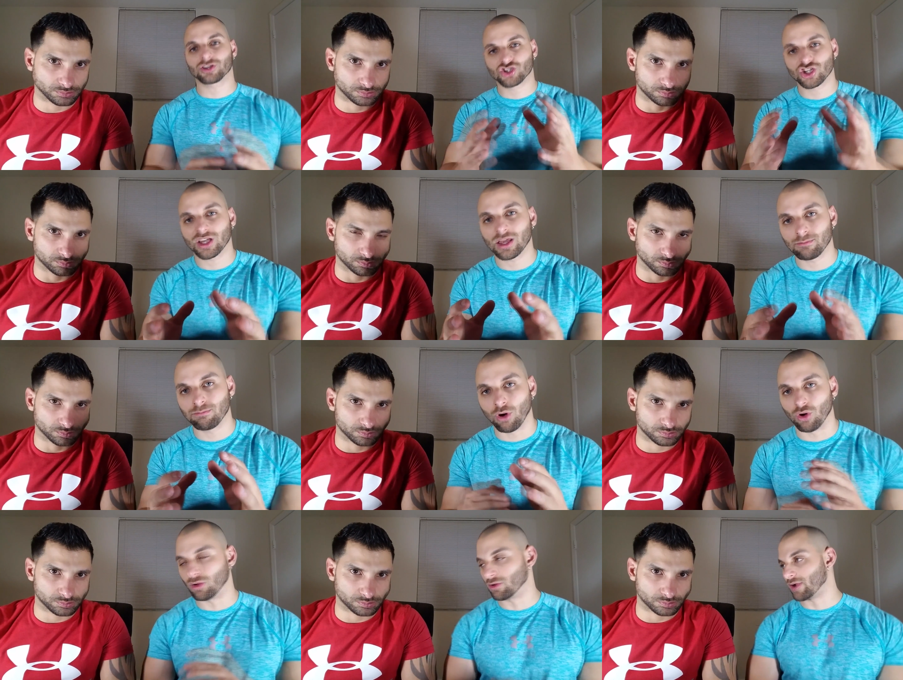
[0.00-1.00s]
Speaker 1: a chicken
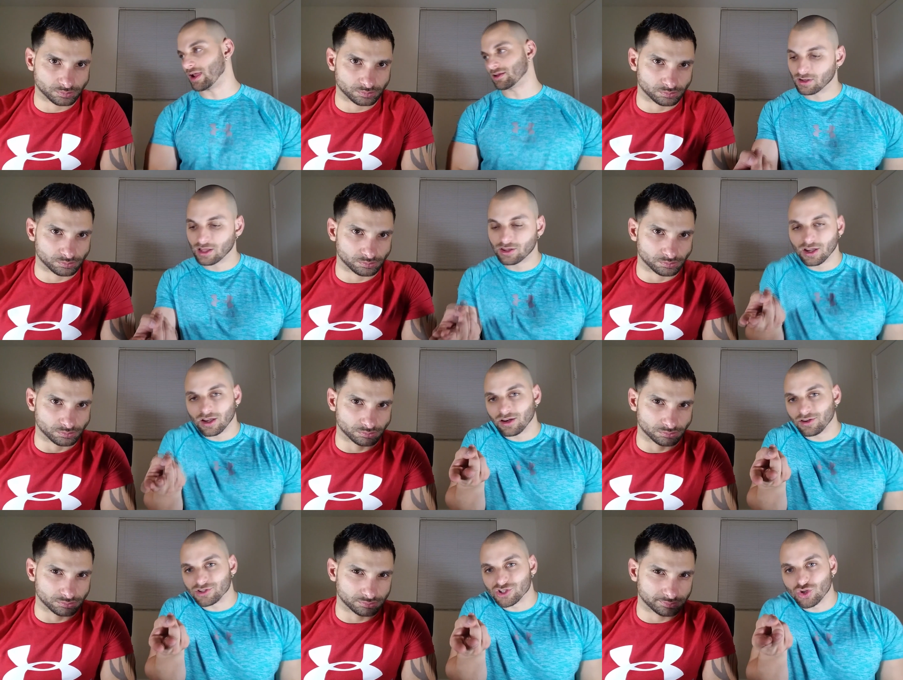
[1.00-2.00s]
bowl, right? They took a
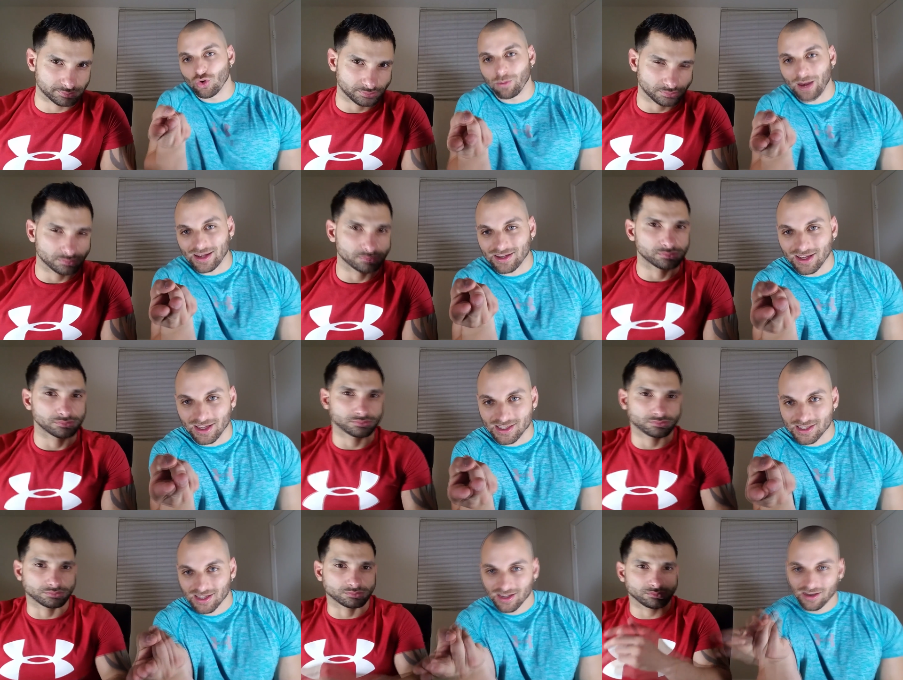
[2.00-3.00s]
little scoop like
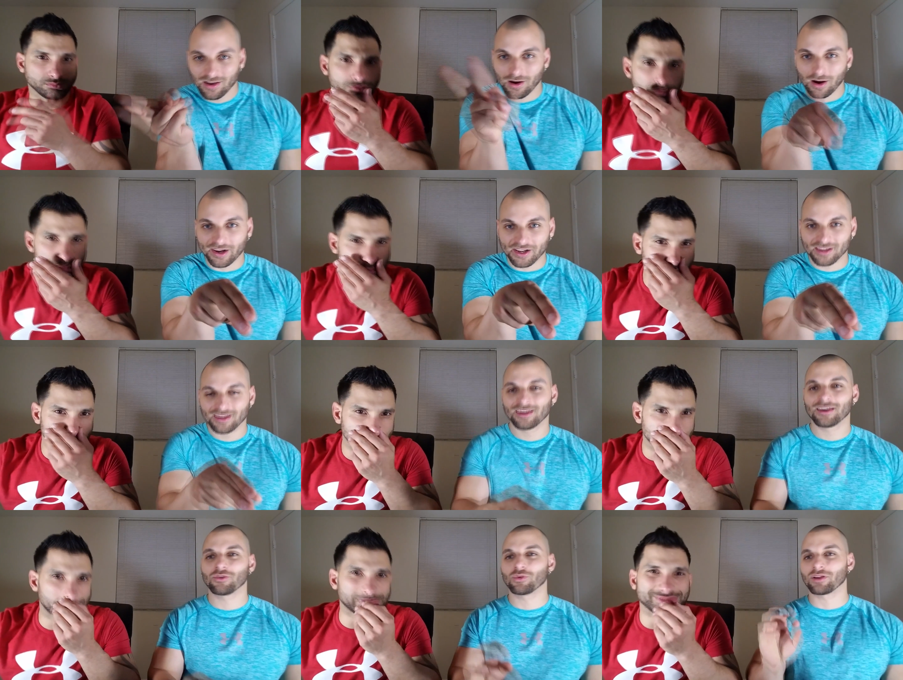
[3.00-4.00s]
this. Mm-hmm.
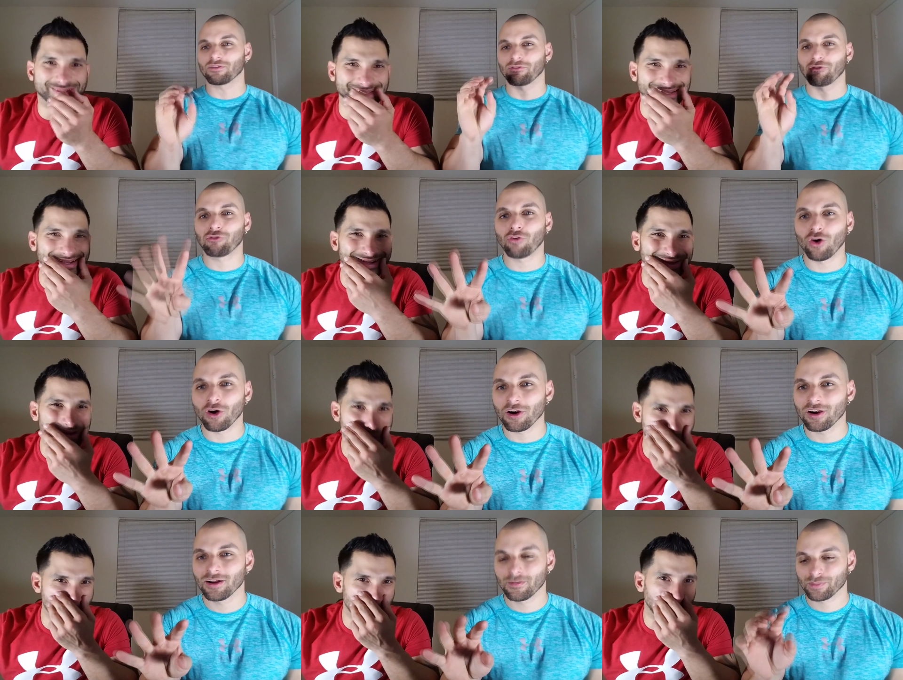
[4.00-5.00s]
With
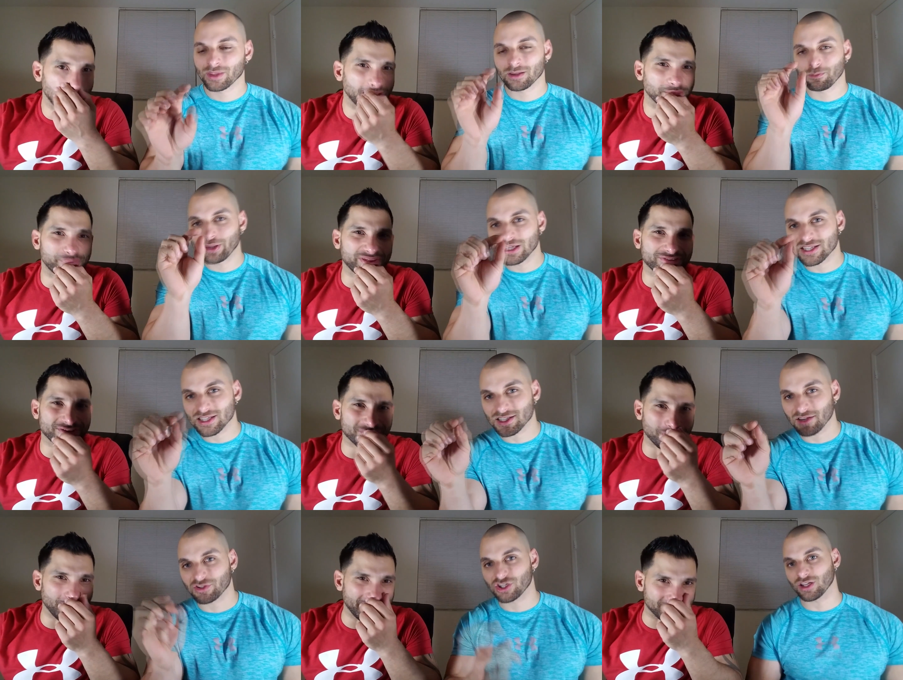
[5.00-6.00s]
four pieces,
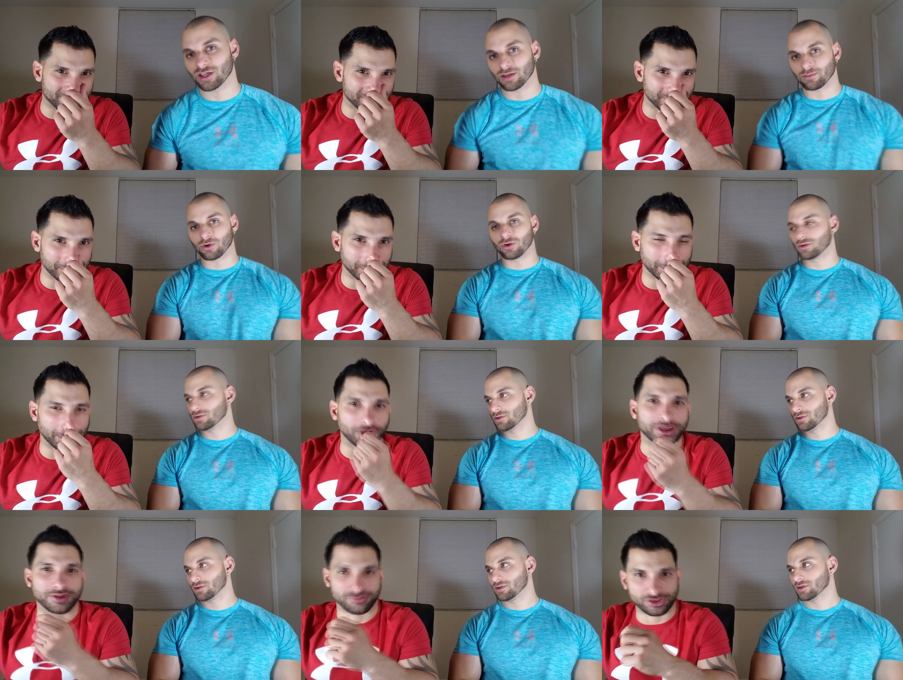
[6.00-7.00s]
pieces
Speaker 2: of, of chicken, bro.
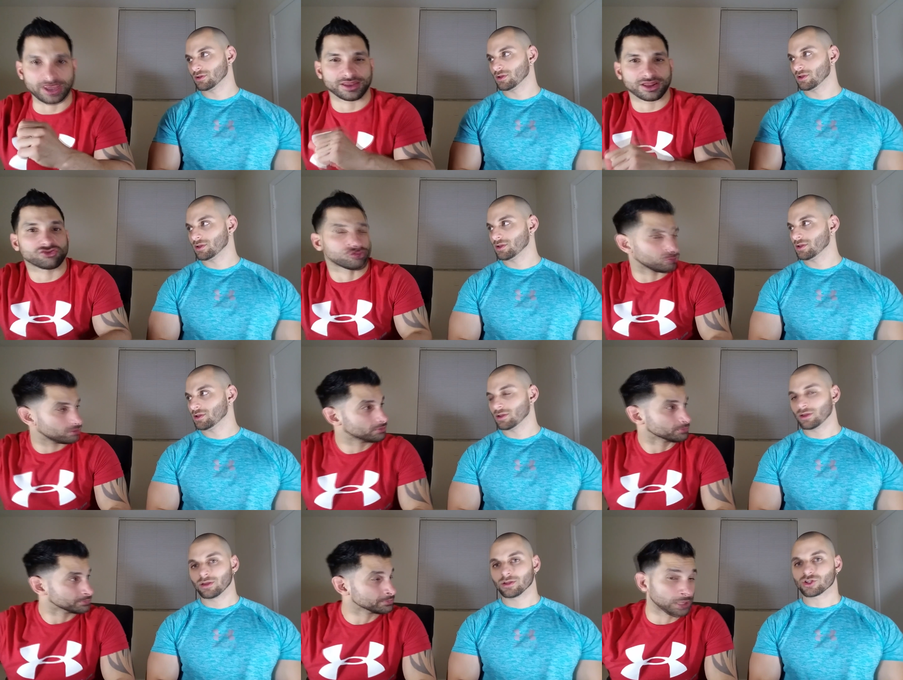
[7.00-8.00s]
Okay, yeah, that's true.
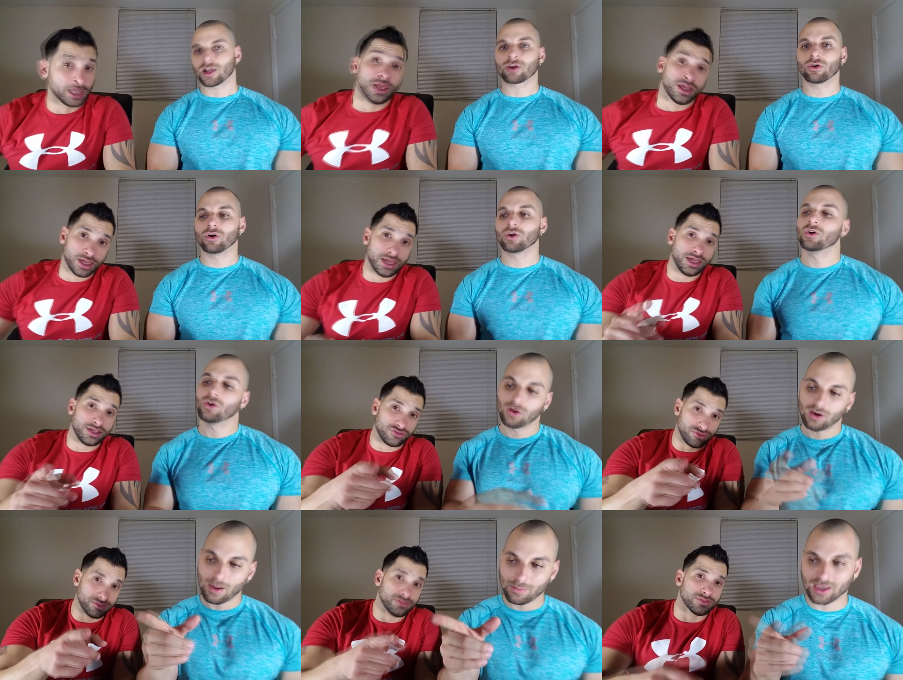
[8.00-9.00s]
So I go,
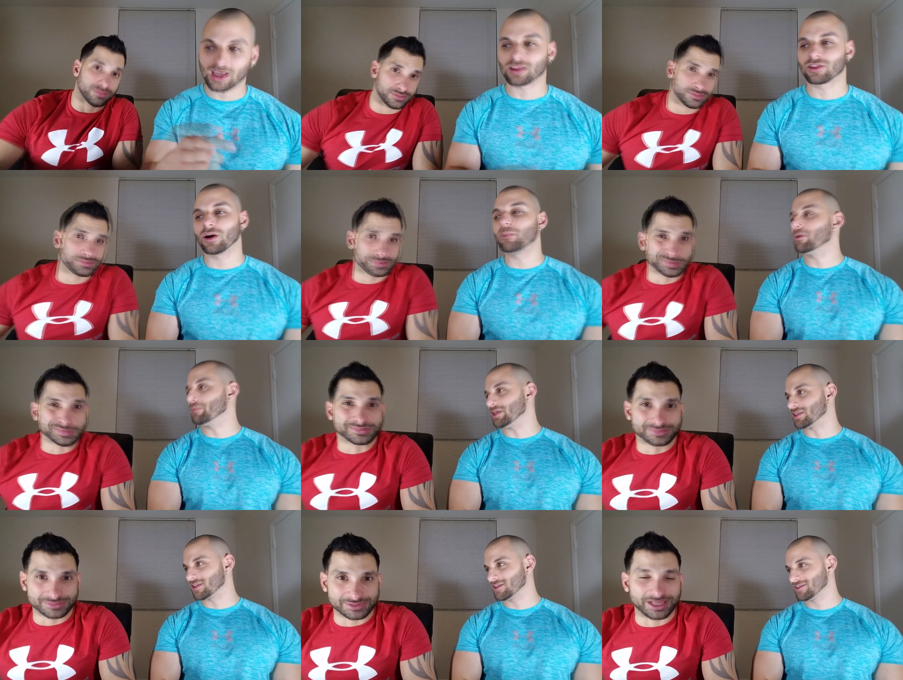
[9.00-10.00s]
hey, let me get double
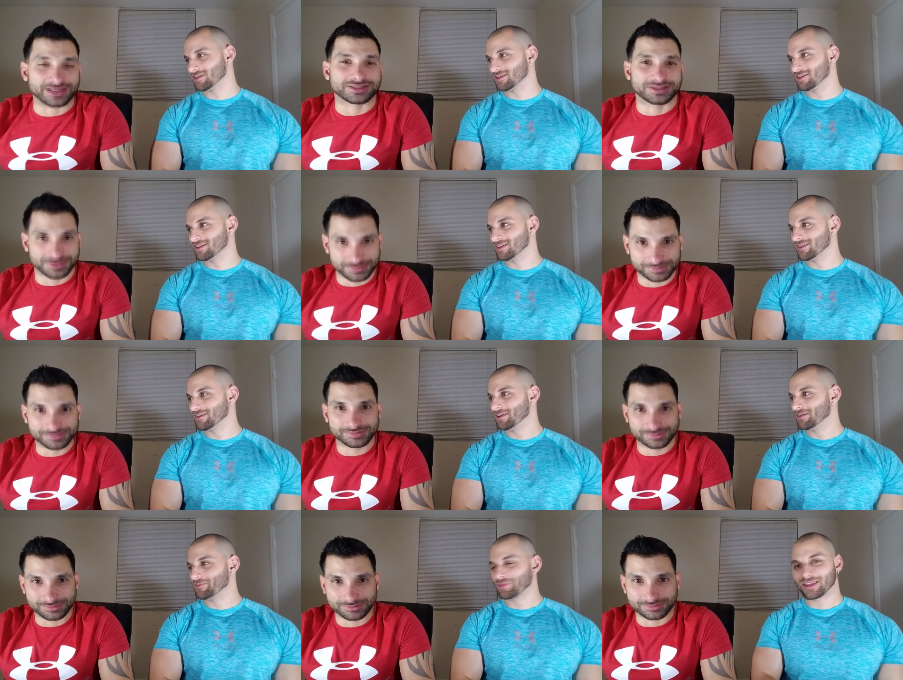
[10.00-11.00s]
meat. Yes.
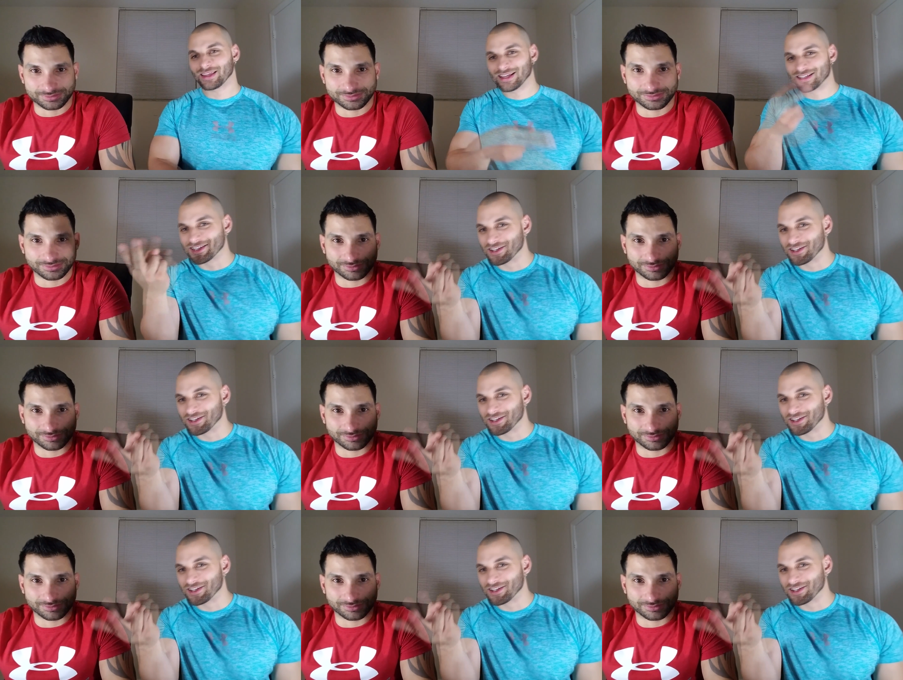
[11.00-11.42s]
Speaker 1: It's